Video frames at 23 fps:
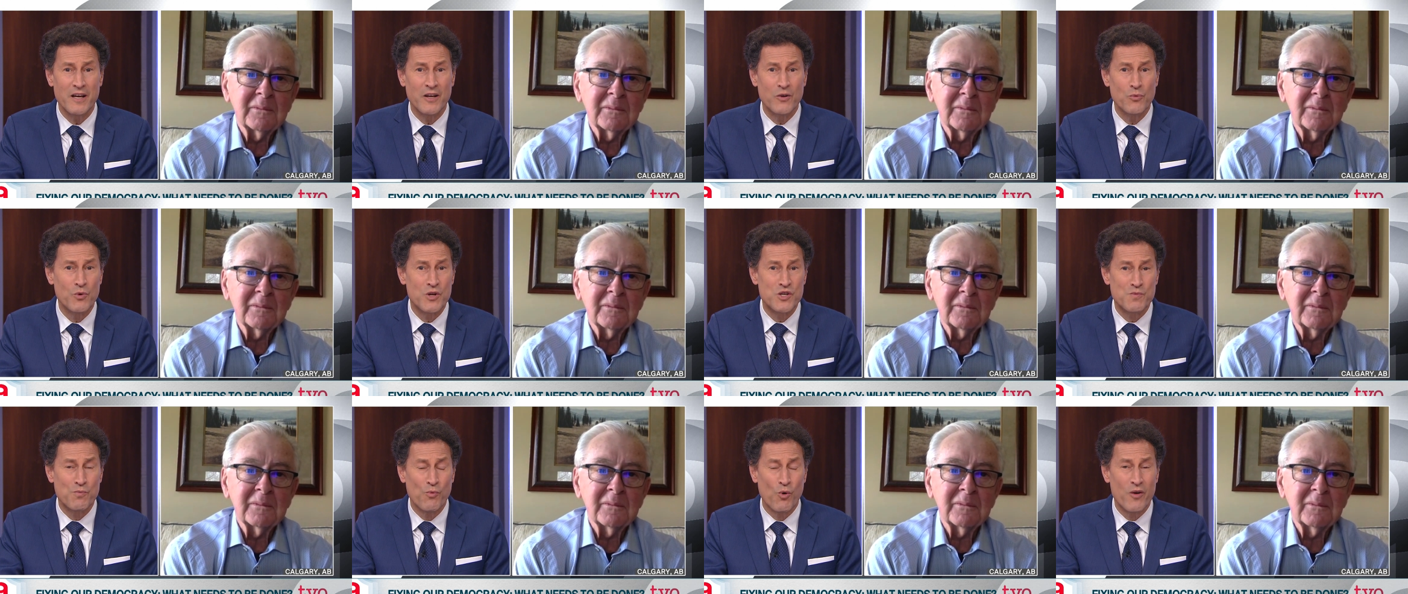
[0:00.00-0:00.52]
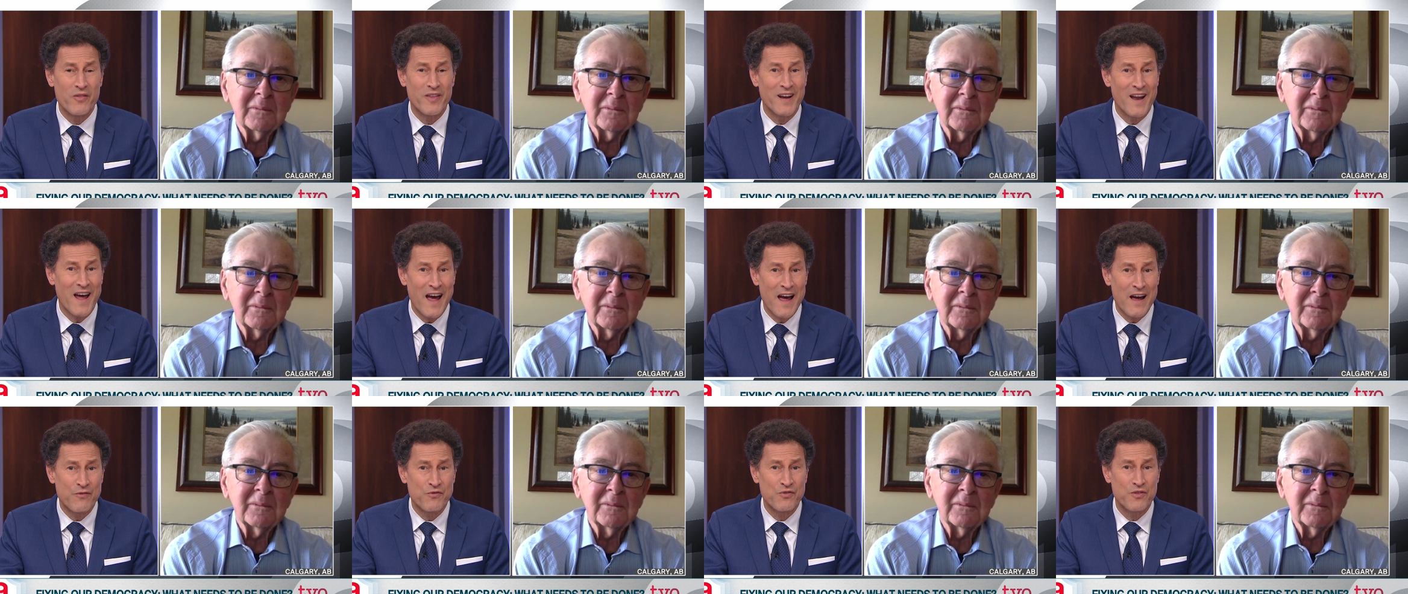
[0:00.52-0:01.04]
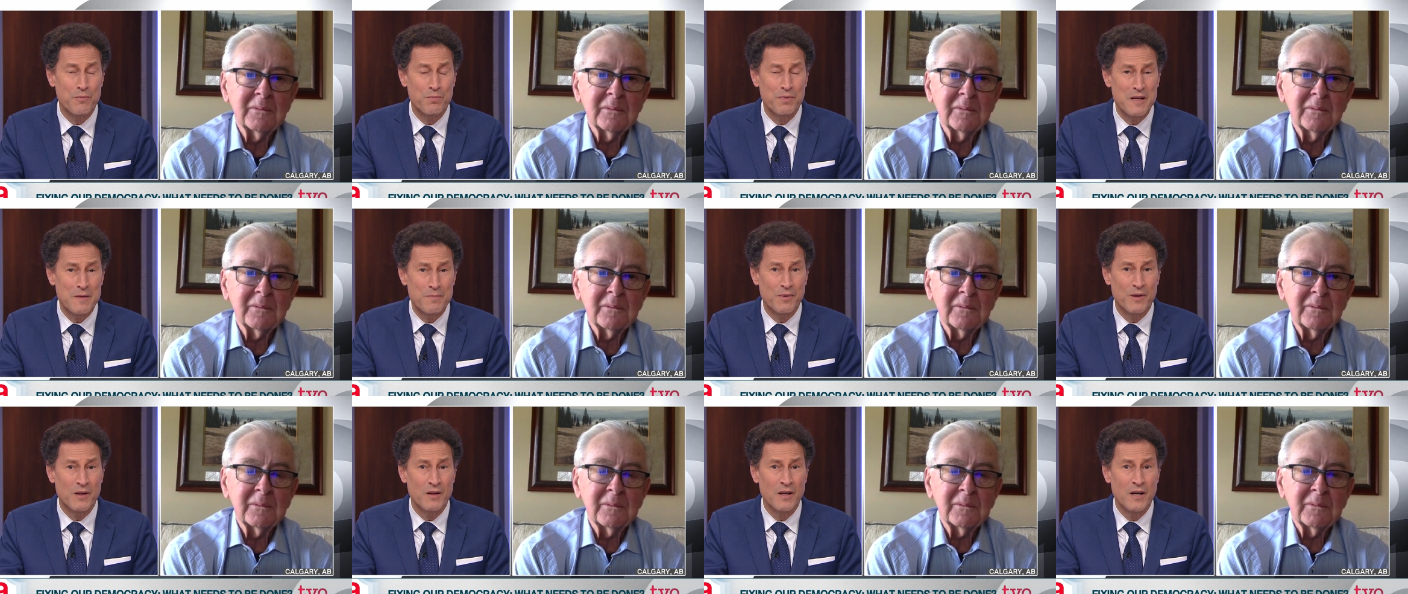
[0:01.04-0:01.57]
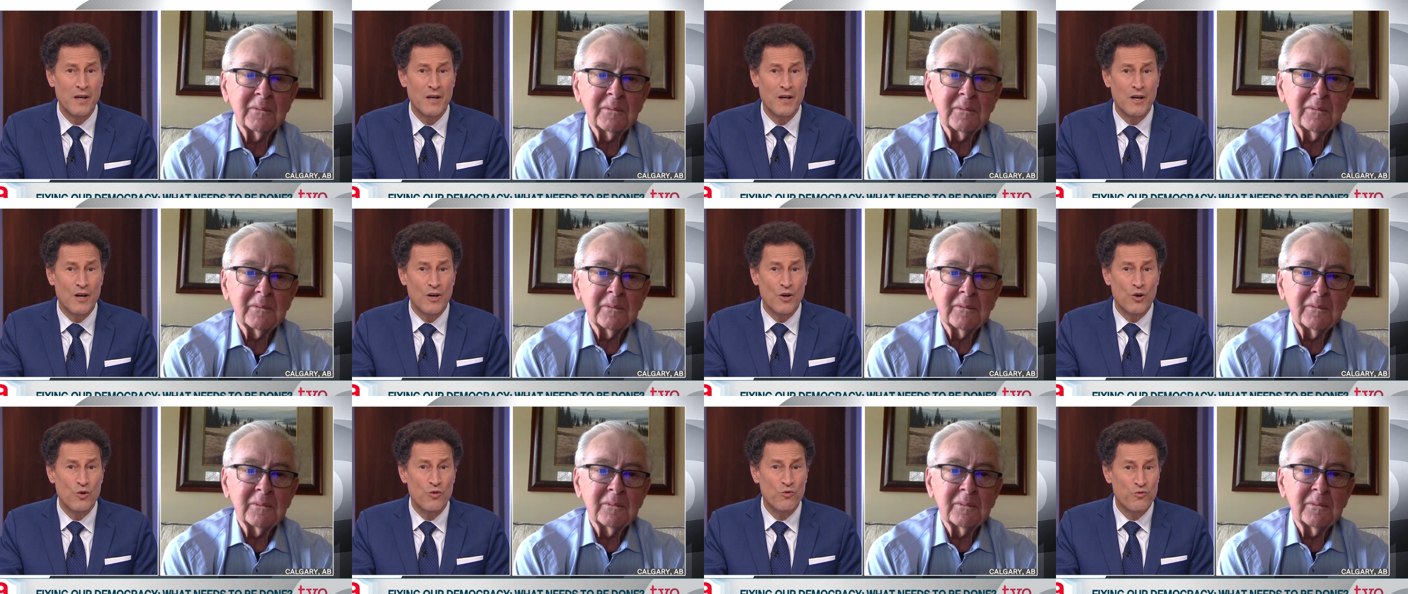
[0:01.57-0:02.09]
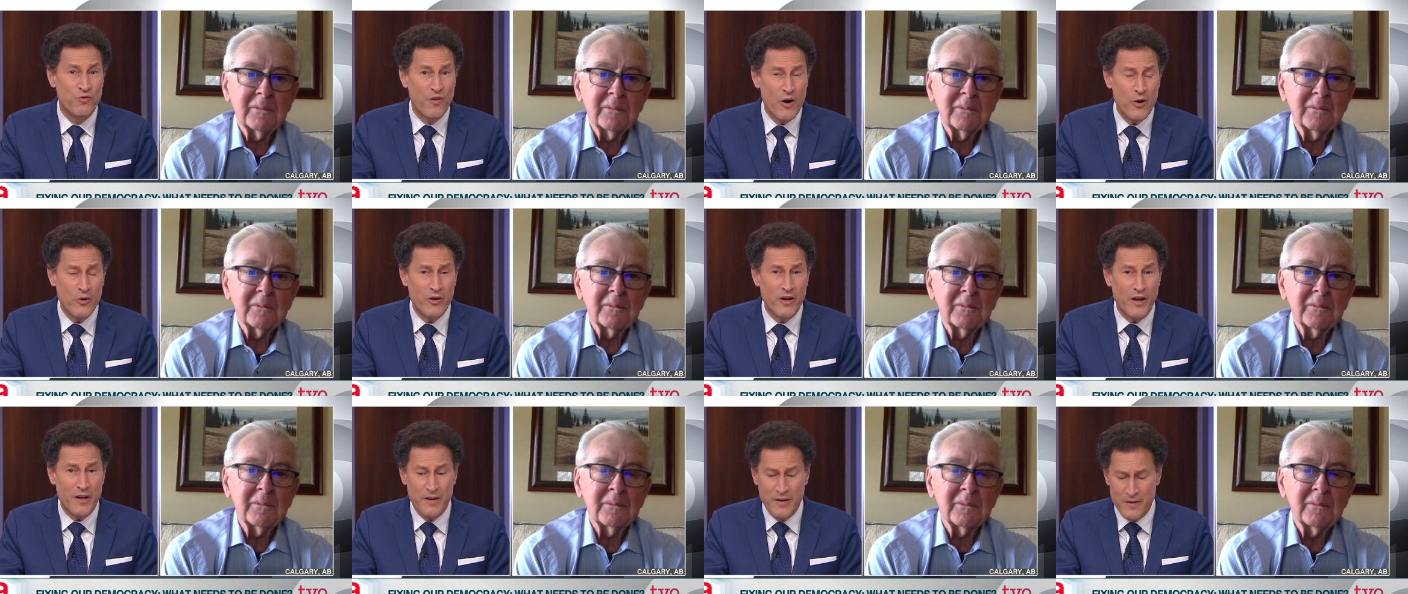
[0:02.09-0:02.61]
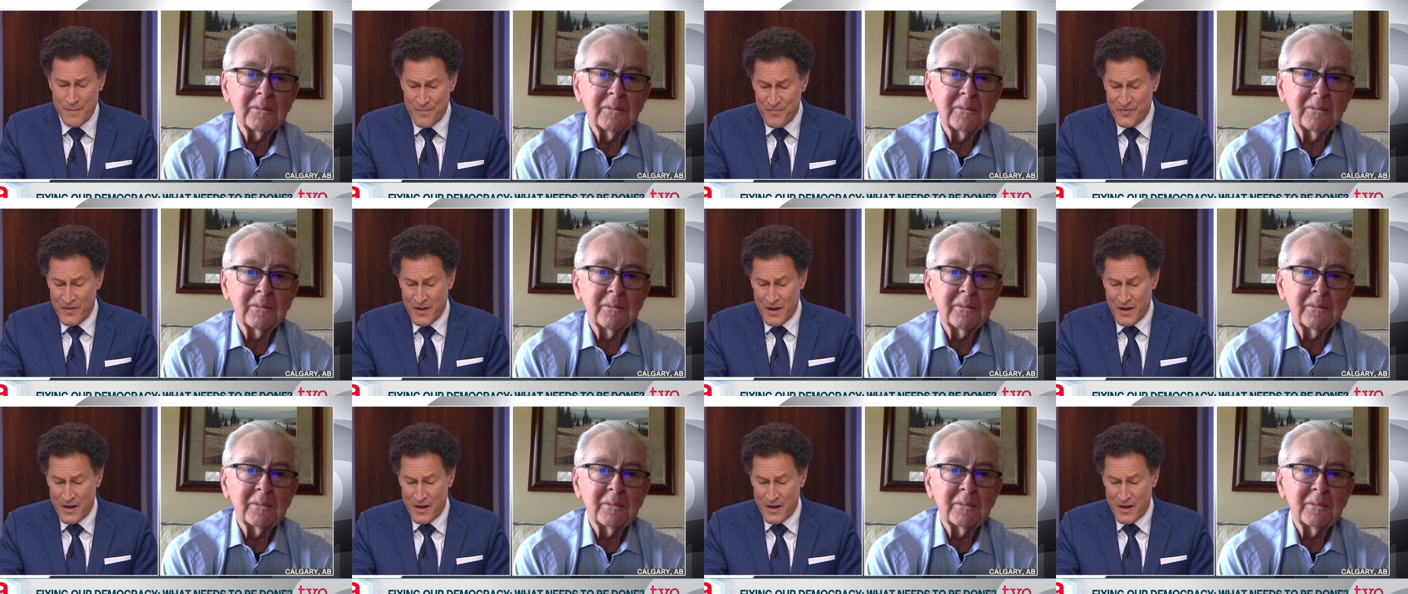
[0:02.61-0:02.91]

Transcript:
Speaker 1: in which more than half the people who voted